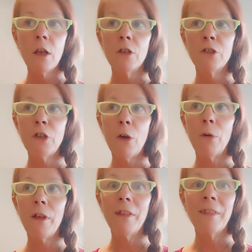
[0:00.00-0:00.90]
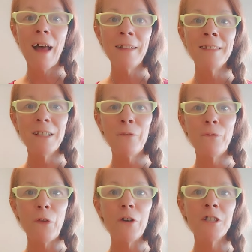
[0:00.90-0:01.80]
So that's the
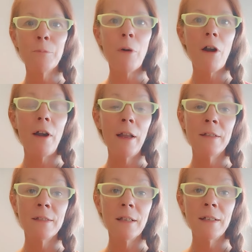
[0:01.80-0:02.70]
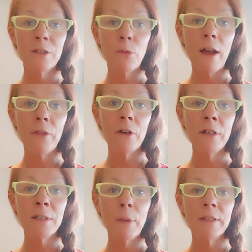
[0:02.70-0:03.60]
first part. It's rather
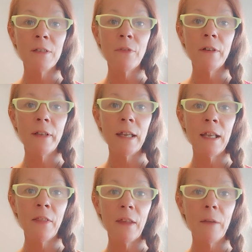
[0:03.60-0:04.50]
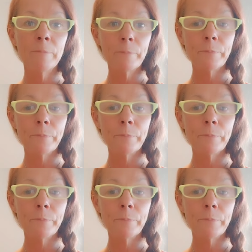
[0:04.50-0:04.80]
expensive and lengthy.